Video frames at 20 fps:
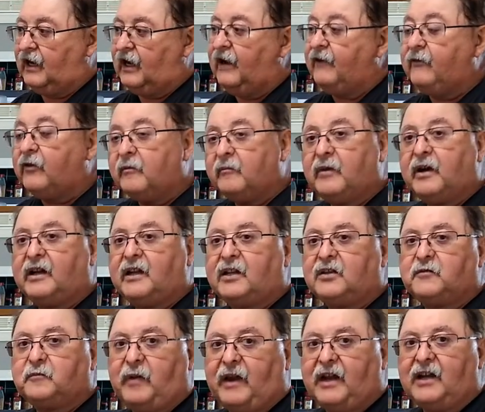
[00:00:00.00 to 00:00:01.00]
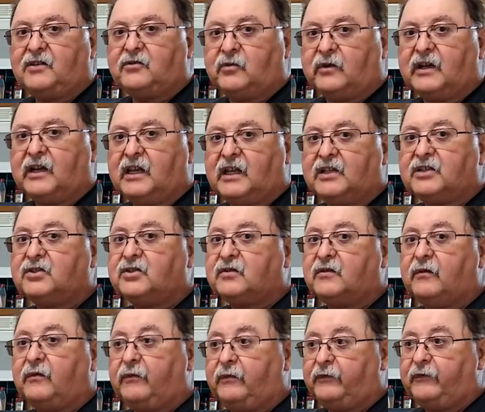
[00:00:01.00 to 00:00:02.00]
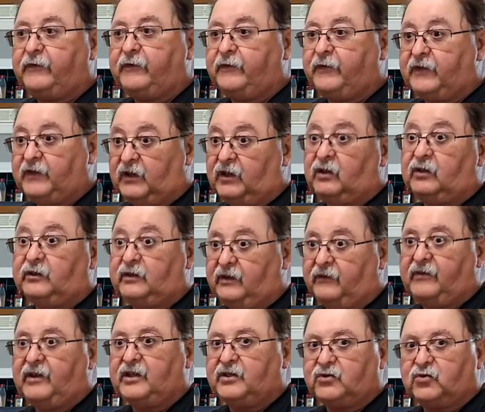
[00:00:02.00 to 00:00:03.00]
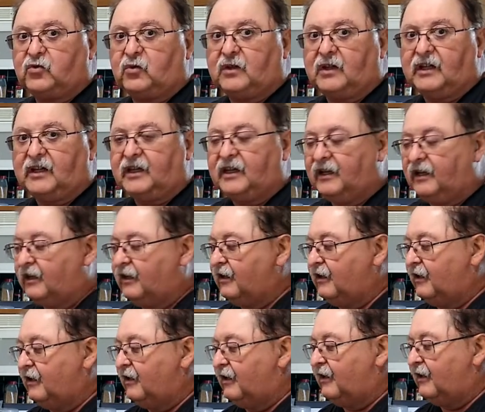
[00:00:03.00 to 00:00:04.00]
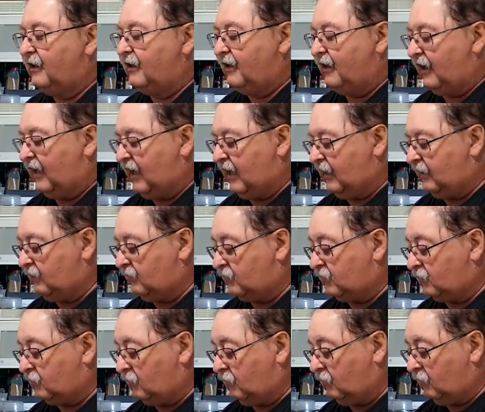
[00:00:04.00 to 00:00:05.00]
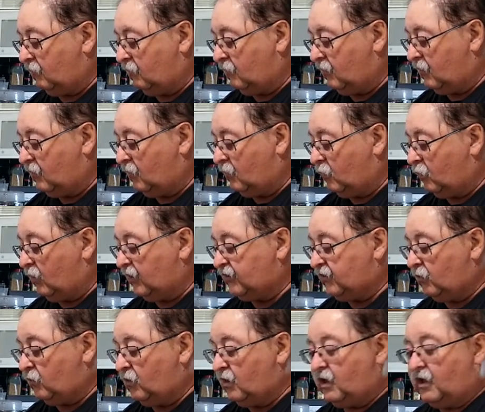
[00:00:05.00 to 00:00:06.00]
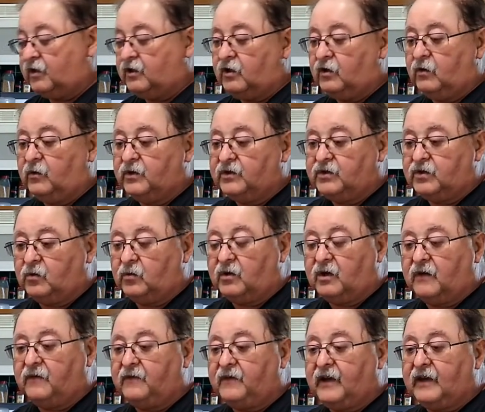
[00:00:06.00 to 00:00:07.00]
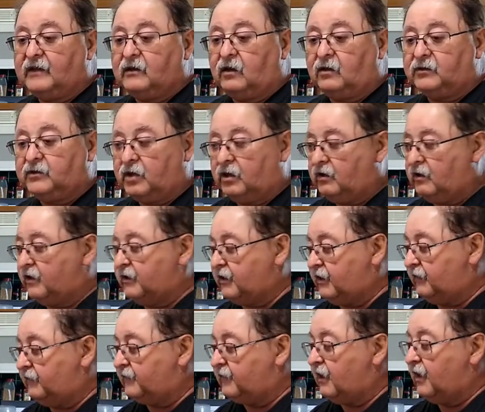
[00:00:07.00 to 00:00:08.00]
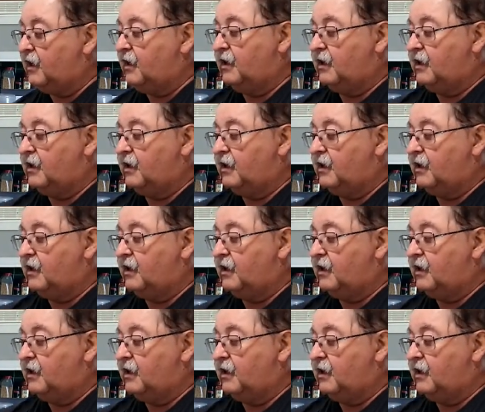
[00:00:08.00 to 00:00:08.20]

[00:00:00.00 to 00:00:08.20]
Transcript: Everybody's pantry gets filled eventually. And so what you want to do is you want to find alternatives.